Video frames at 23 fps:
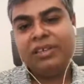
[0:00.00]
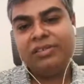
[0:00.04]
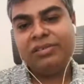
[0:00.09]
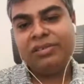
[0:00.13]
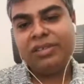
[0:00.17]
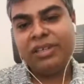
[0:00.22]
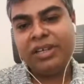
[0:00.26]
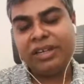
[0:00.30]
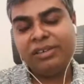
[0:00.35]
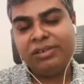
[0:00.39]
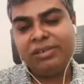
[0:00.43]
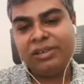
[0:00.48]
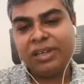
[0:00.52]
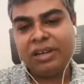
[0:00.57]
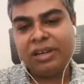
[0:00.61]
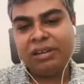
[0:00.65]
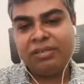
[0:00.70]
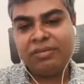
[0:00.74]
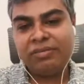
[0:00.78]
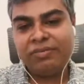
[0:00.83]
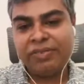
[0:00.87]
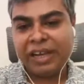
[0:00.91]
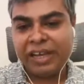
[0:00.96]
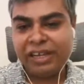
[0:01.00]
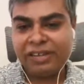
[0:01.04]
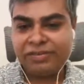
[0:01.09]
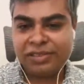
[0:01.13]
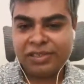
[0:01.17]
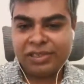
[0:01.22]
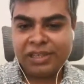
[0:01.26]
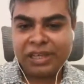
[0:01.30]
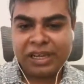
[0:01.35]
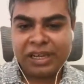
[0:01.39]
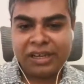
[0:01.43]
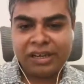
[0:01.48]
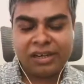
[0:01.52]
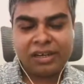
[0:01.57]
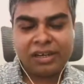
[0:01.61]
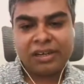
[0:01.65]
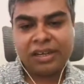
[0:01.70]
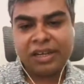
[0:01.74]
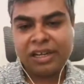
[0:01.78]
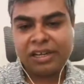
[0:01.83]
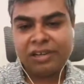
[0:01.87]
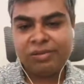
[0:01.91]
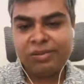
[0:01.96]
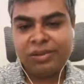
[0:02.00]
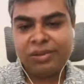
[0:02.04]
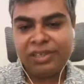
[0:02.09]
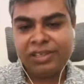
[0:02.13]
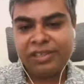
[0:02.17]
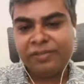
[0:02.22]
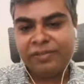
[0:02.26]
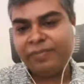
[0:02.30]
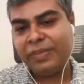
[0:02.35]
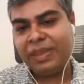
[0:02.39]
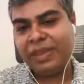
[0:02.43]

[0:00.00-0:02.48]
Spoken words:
They are doing around 5 CR annually.